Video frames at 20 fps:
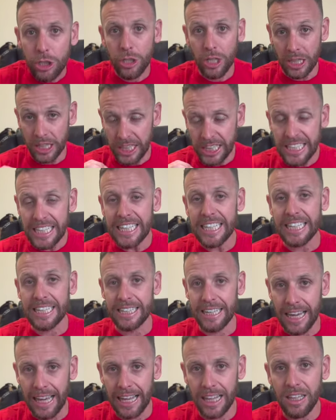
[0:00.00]
Lean,
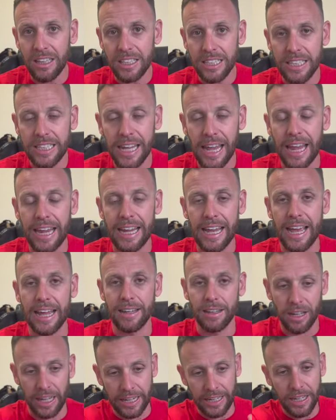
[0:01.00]
Lean,
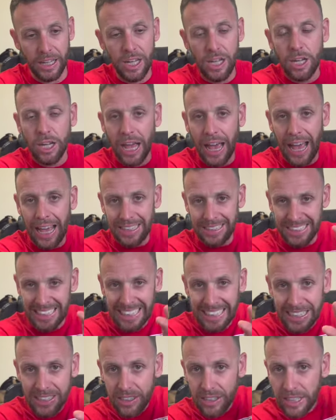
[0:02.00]
like as
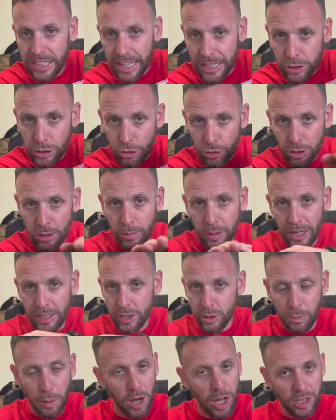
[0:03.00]
easily and streamlined as
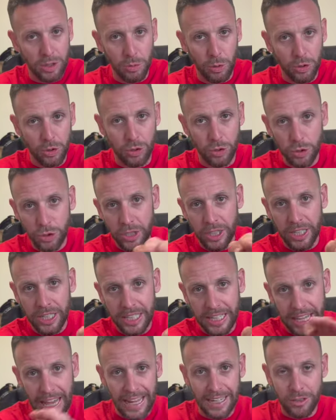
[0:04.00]
possible, so you can
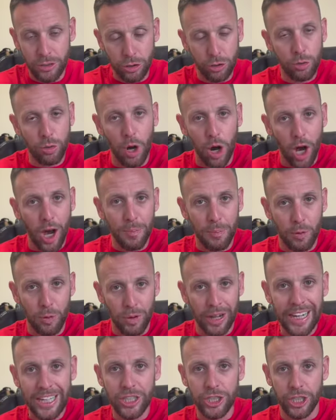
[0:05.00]
get to
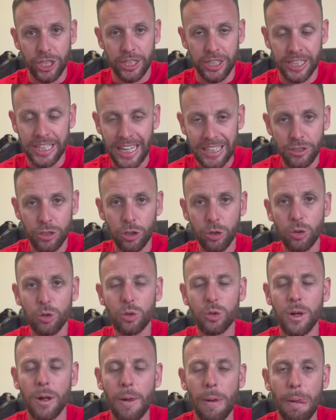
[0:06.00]
operation, get
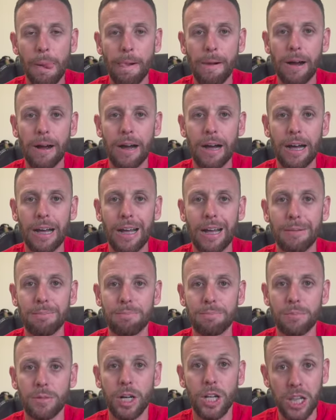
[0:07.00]
to
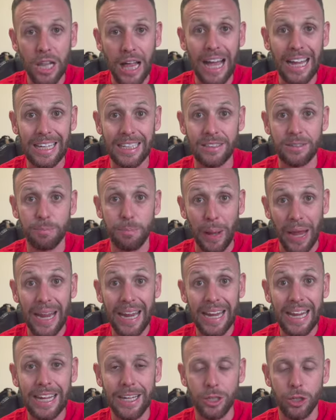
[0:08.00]
clients
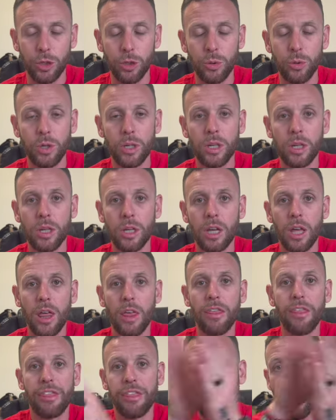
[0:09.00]
paying you,
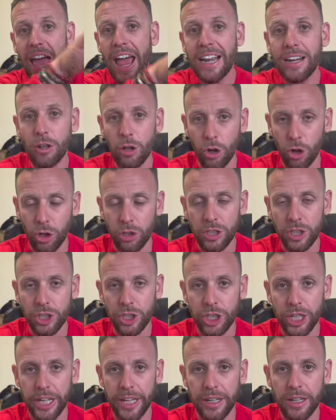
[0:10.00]
then learn the
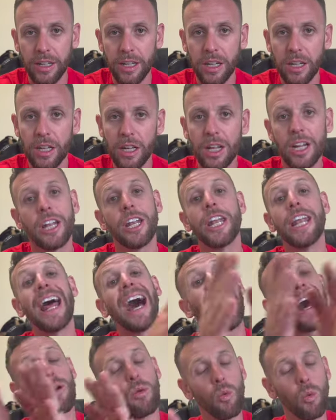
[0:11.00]
shit,
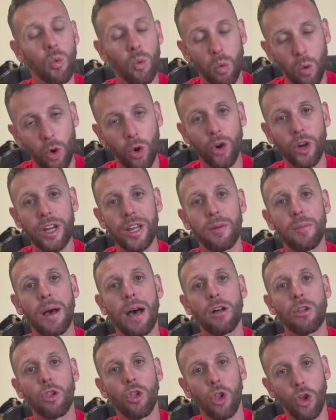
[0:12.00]
not worry
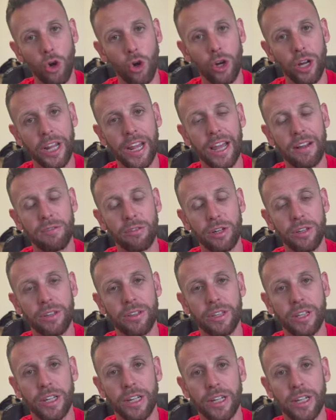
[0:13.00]
about learning
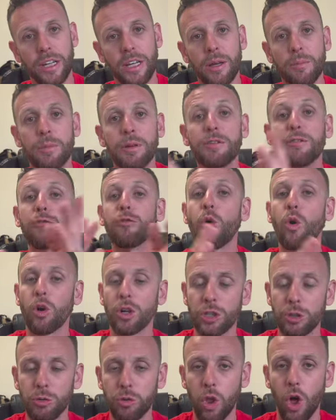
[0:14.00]
everything before
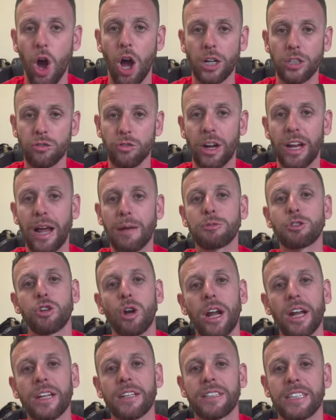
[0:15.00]
you launch, right? I'm
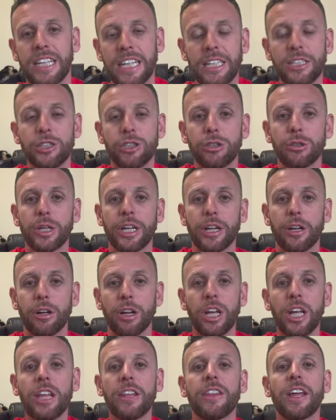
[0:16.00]
trying to teach you here
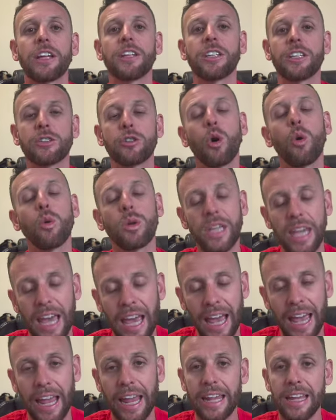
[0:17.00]
that it's
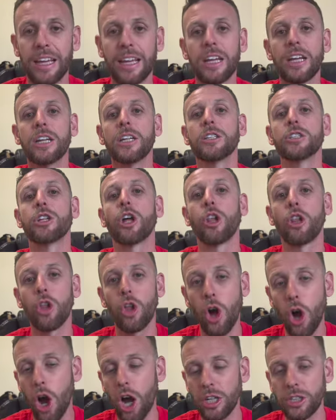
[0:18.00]
okay to
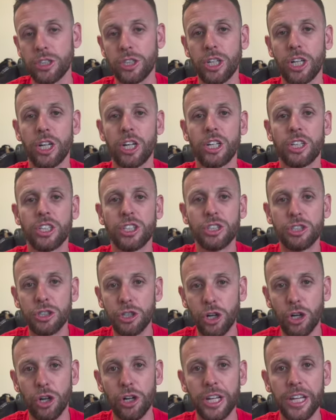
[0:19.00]
launch
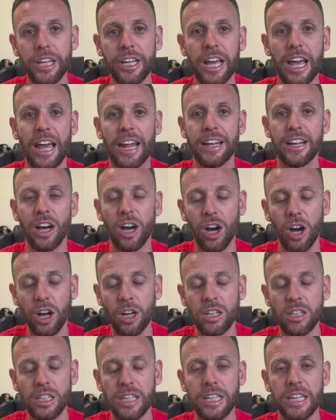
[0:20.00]
dirty and
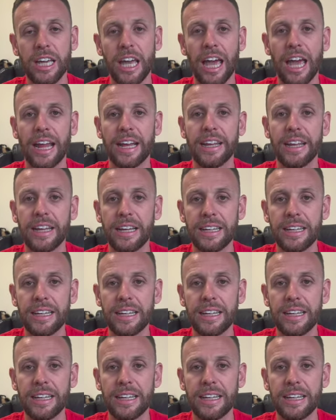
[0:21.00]
ugly and